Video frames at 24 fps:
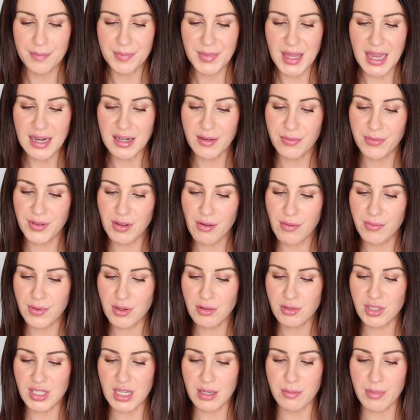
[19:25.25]
And a few of
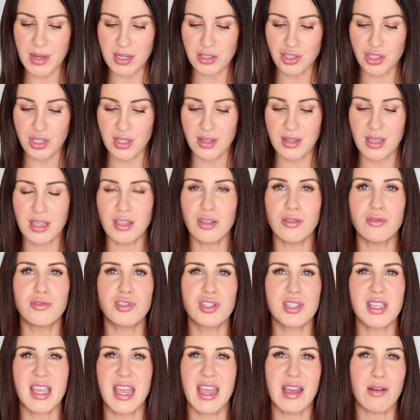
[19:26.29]
you did mention that you
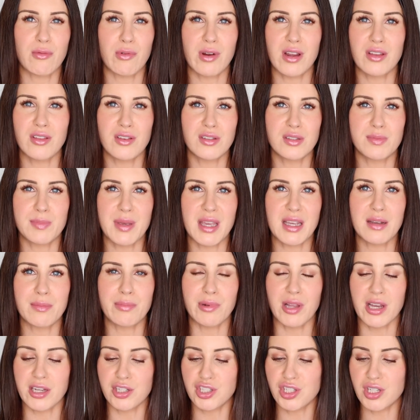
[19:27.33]
just can't wear those pink
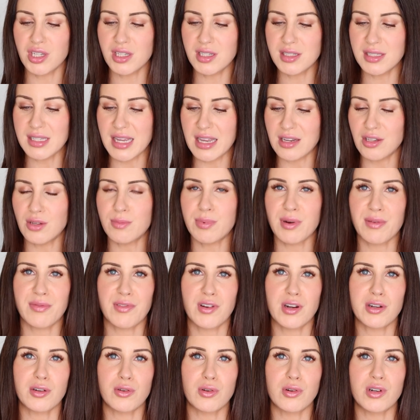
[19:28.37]
blushes and you
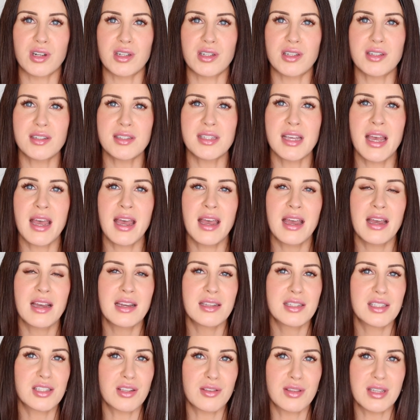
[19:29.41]
prefer corals.
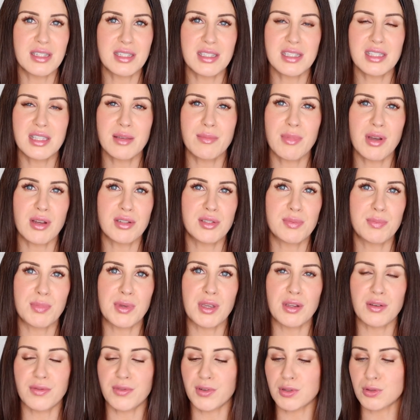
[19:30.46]
So this is the most
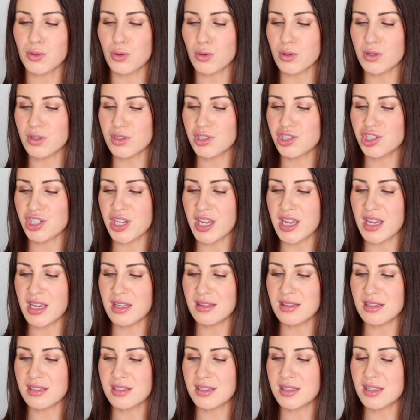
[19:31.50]
beautiful coral
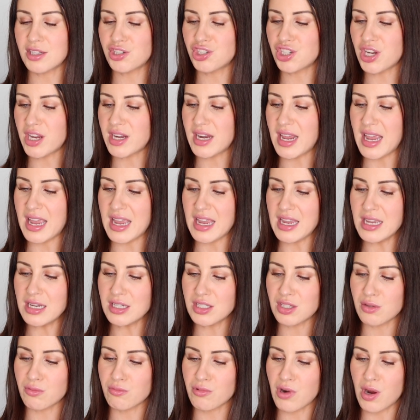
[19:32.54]
shade. This is the shade
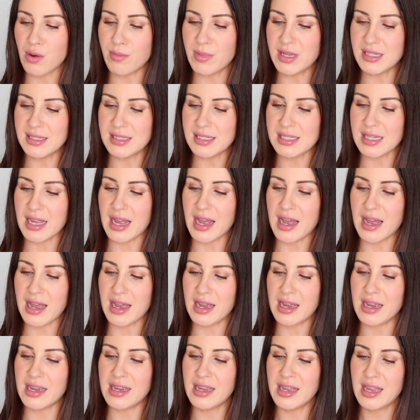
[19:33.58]
8, Roman
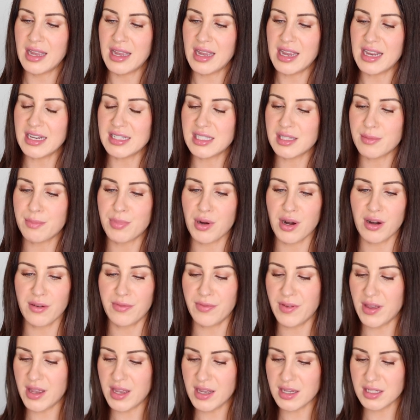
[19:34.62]
Sky. It's the
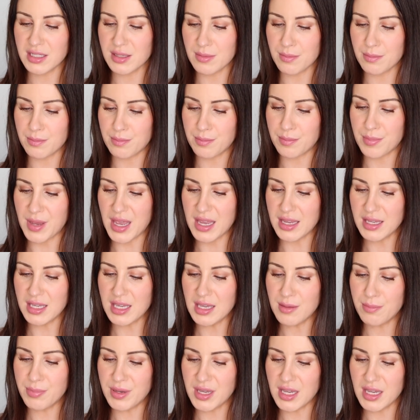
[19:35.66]
perfect
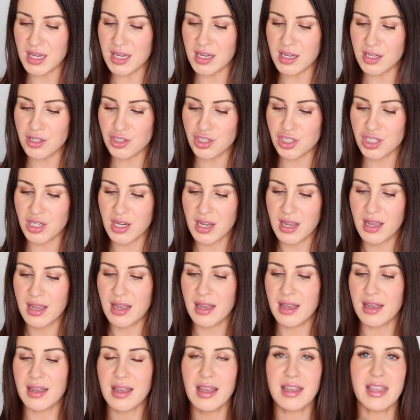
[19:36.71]
pinky peach.
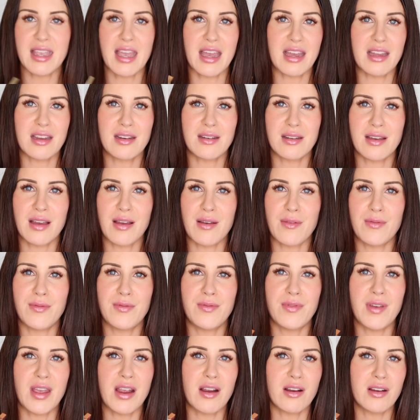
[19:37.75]
Again, a
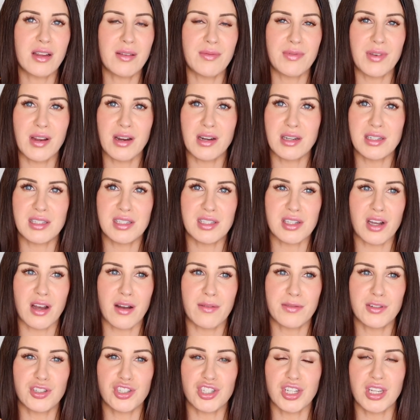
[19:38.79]
very, very
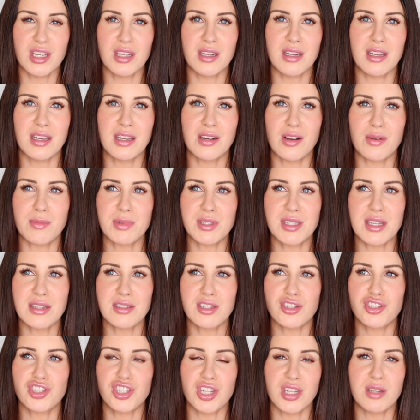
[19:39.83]
soft sheen. It almost has
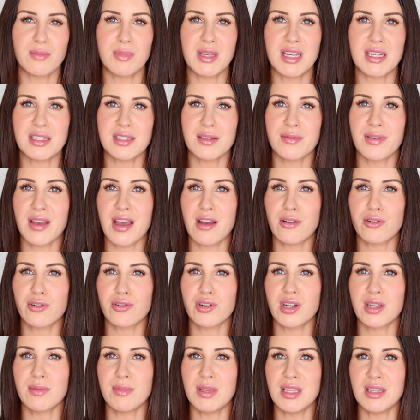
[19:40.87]
a sheen because of how
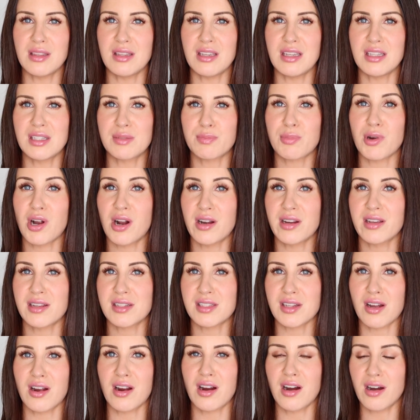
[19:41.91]
creamy these products
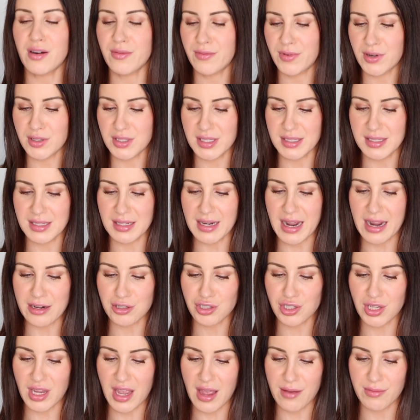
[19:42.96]
are versus it
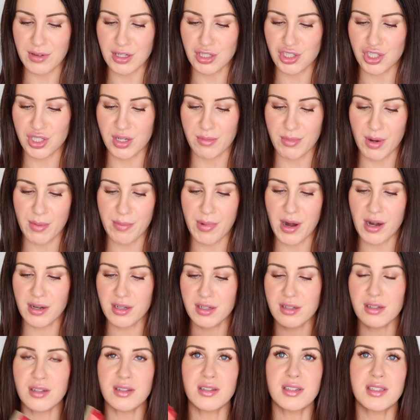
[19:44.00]
actually having shimmer
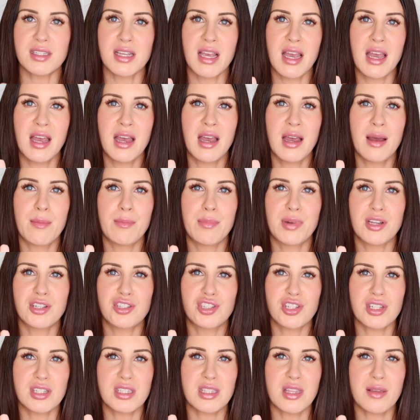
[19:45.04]
particles. but
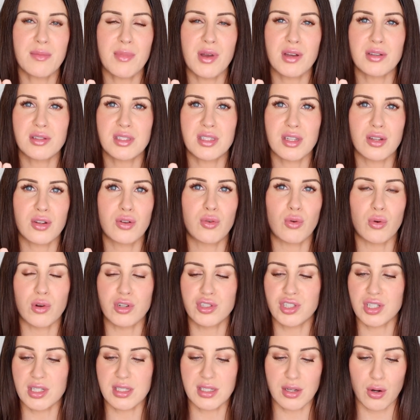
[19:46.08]
just the most
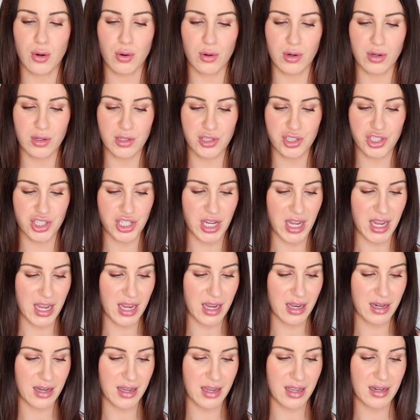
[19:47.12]
gorgeous coral
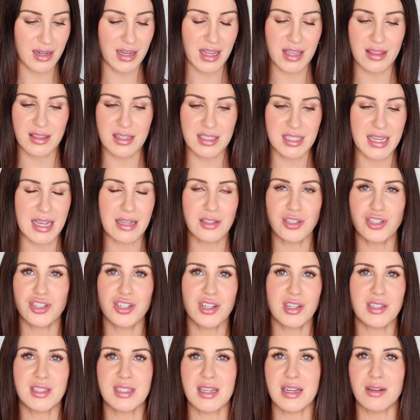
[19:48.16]
shade. And again, the texture
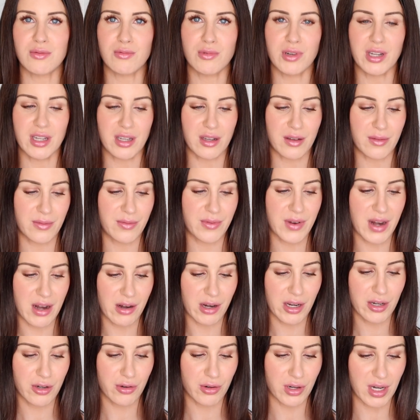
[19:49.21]
is unreal,
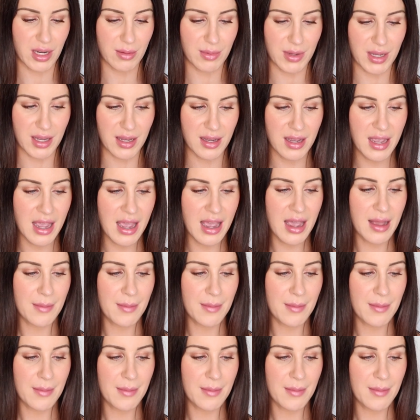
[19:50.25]
very creamy.